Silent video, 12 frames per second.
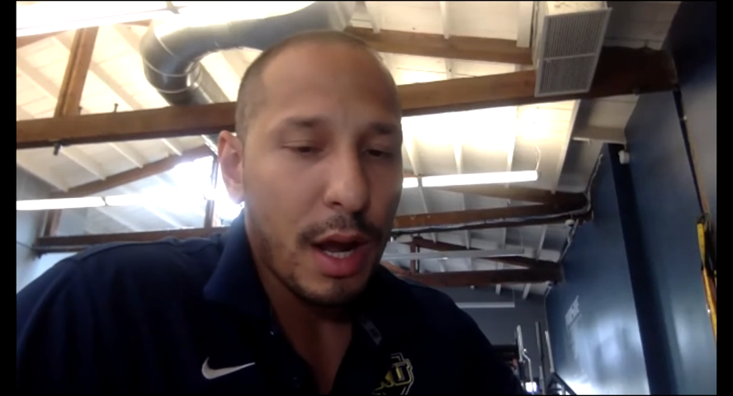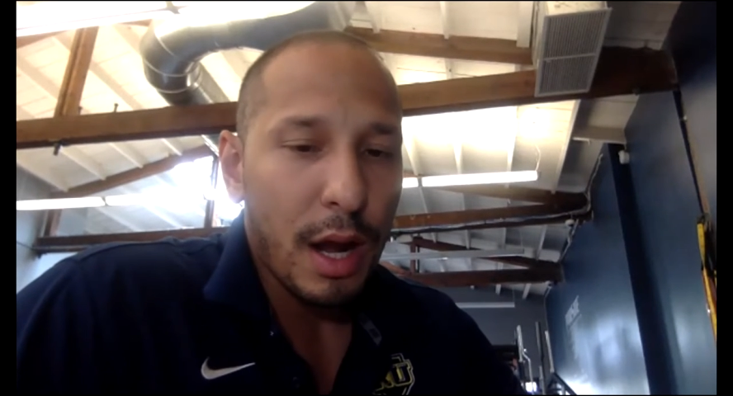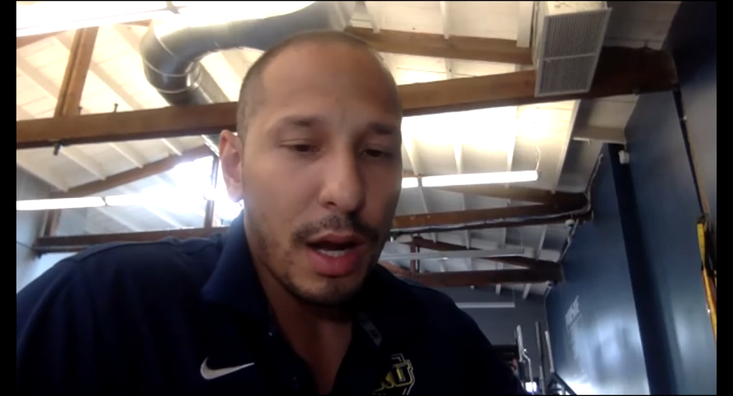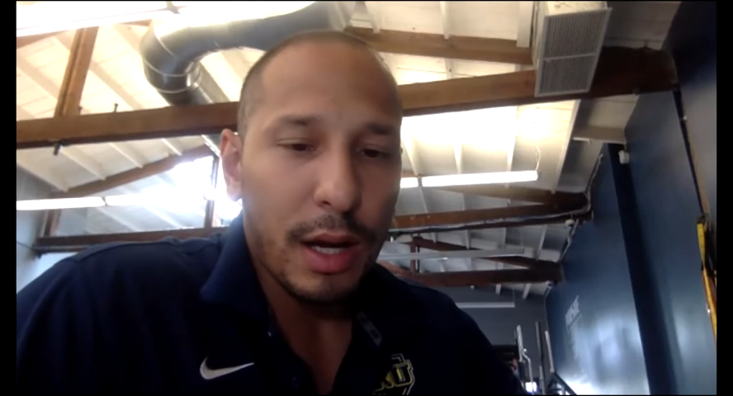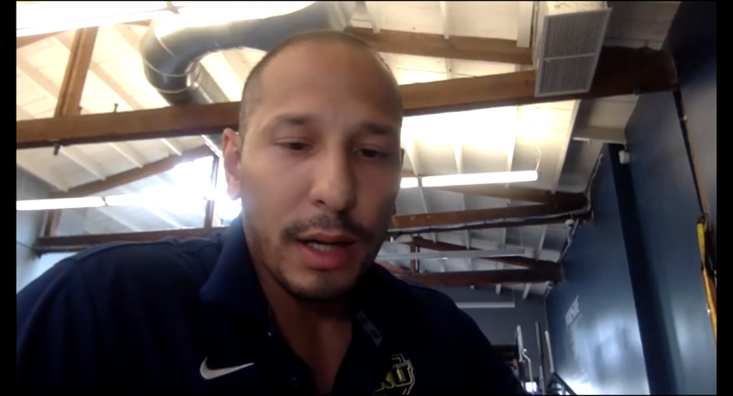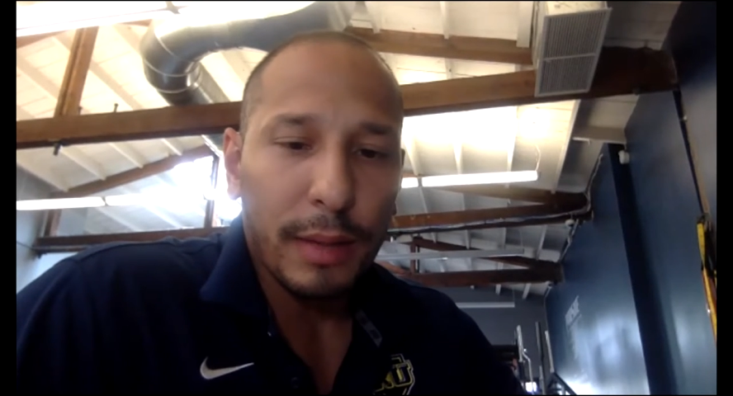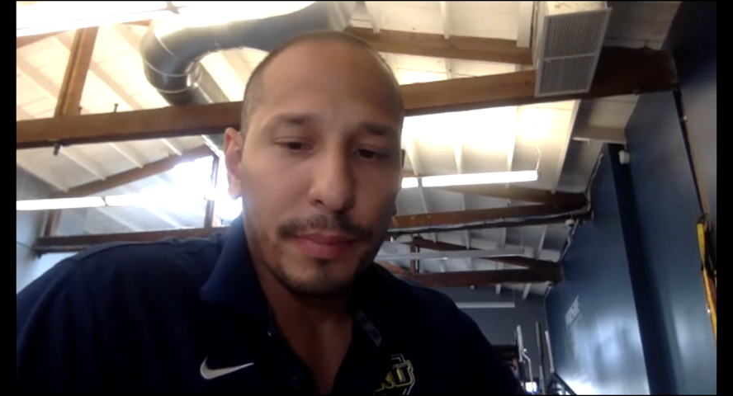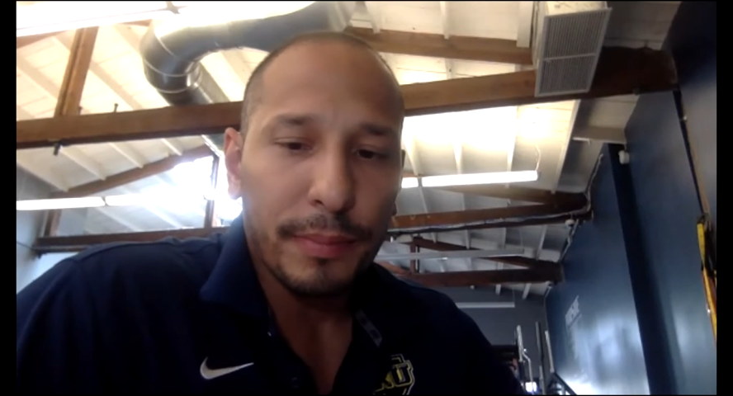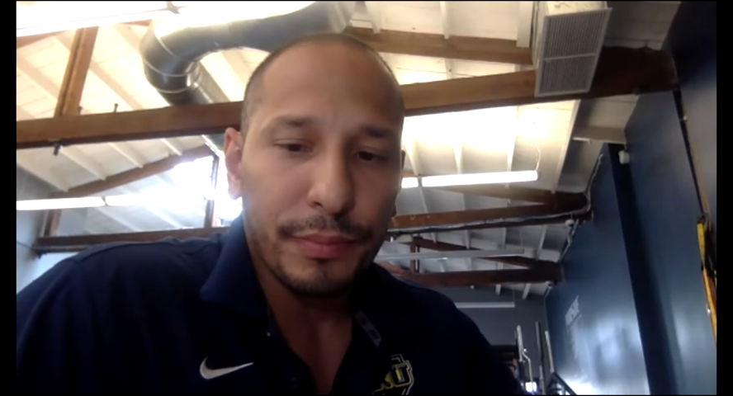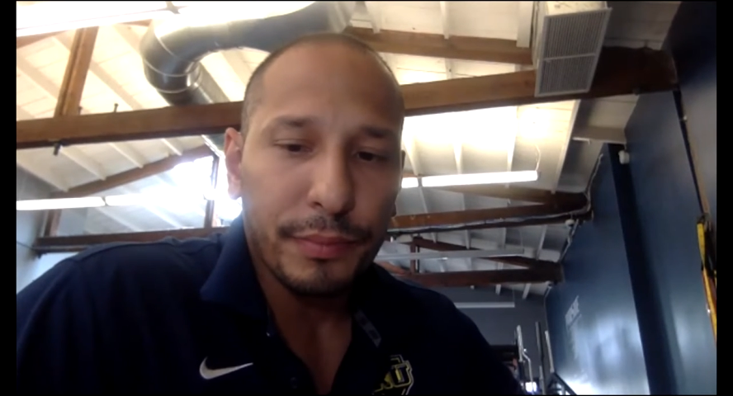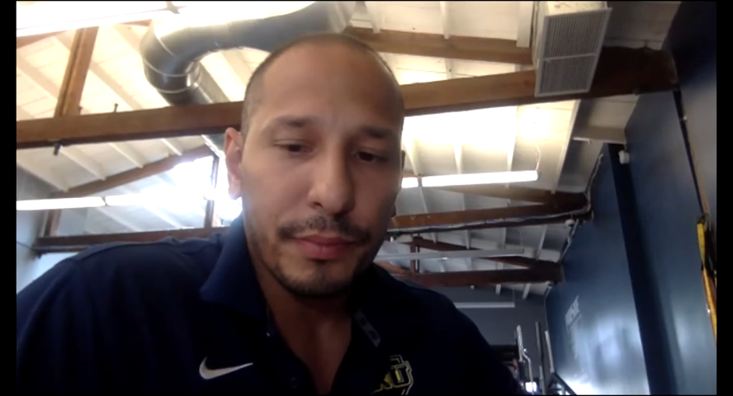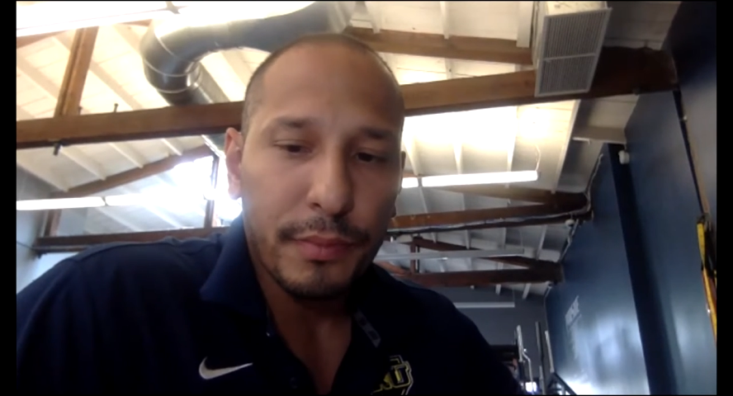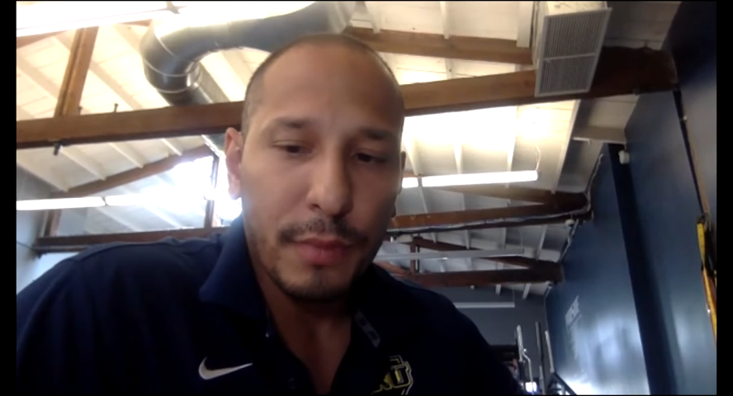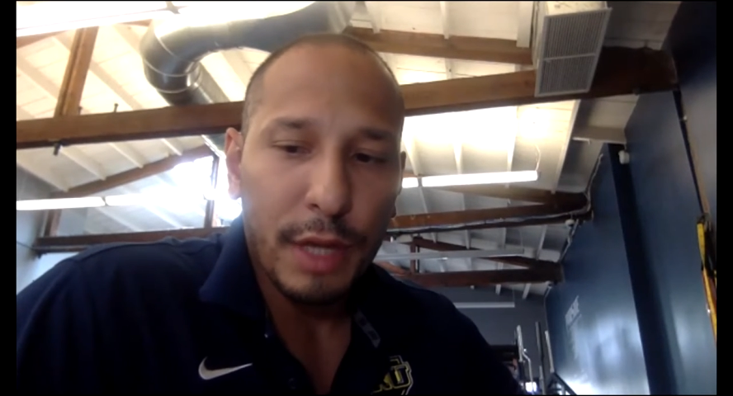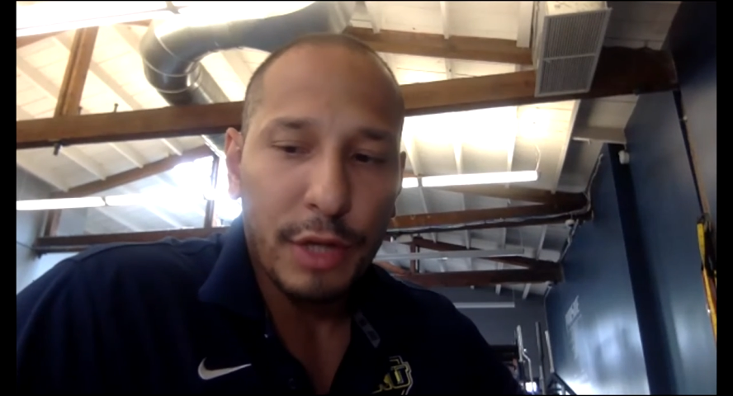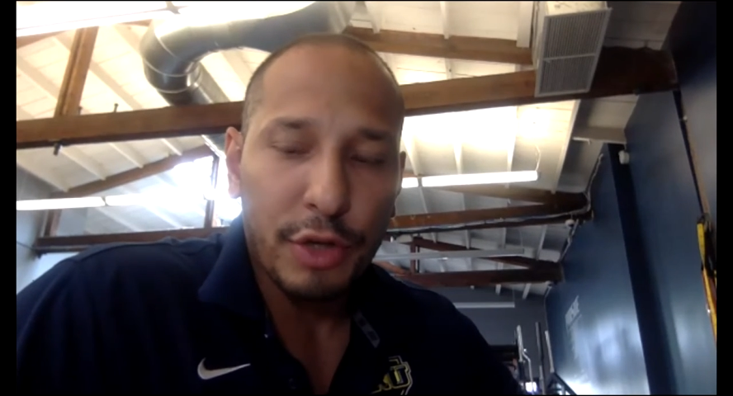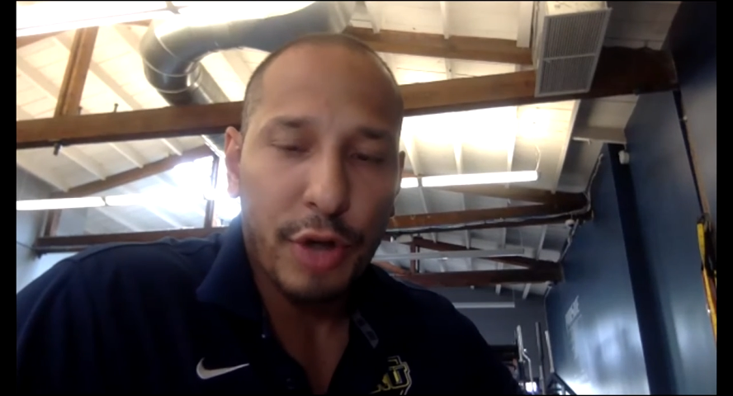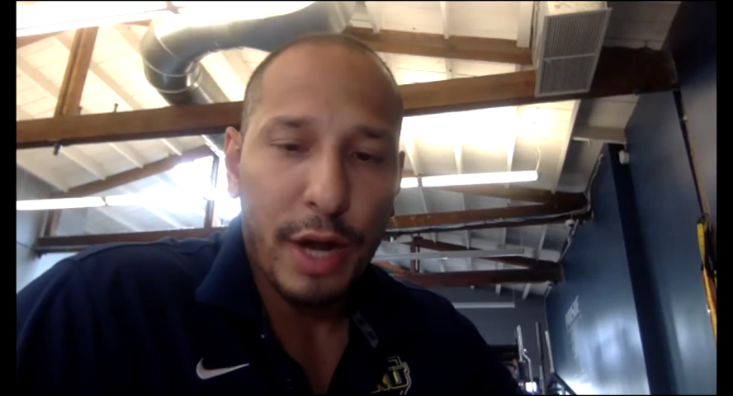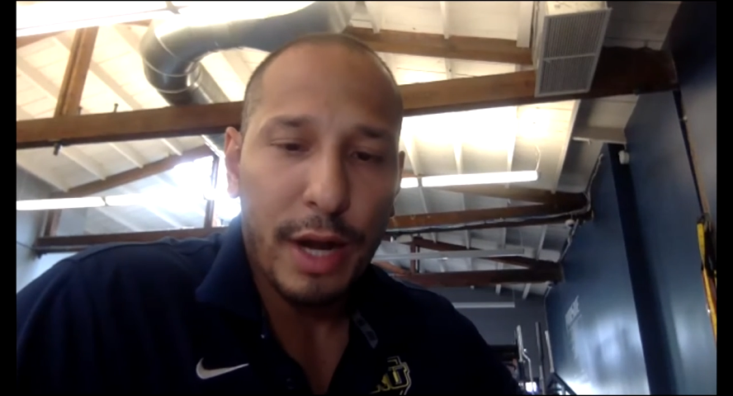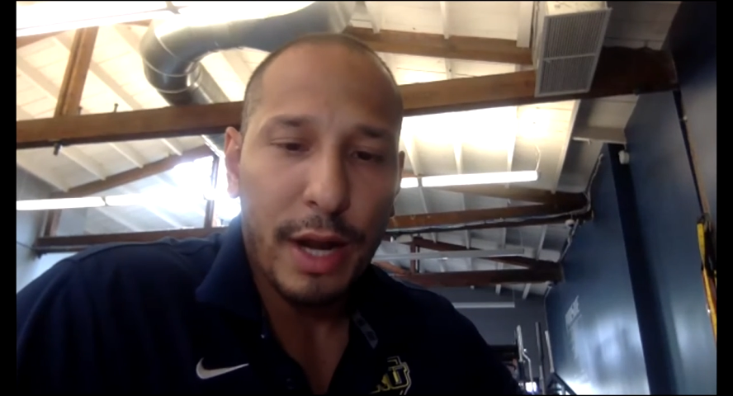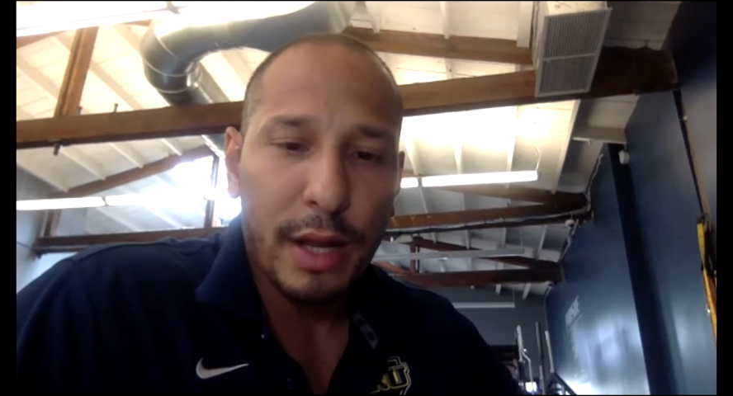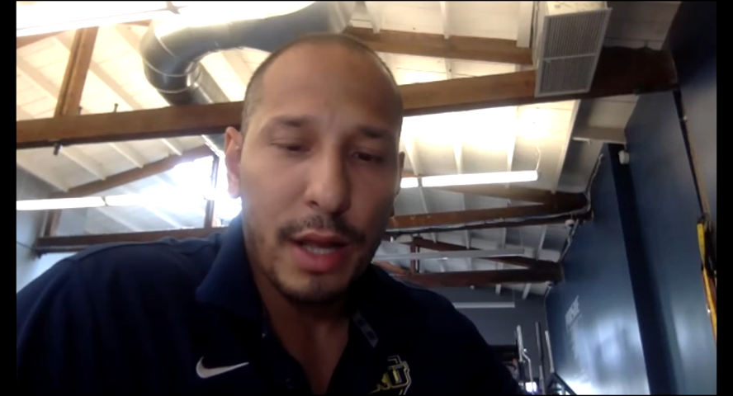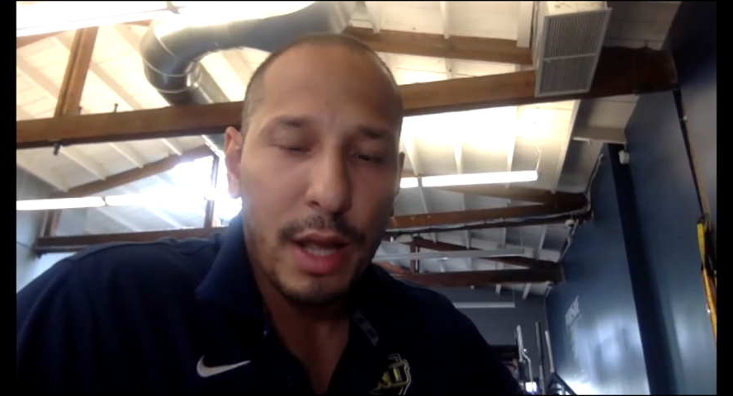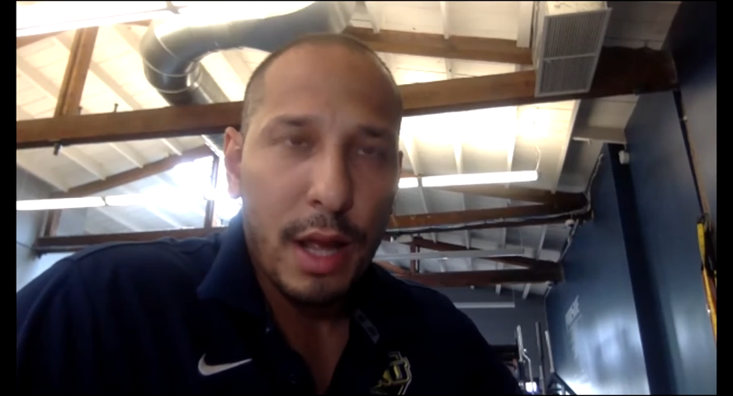And just kind of,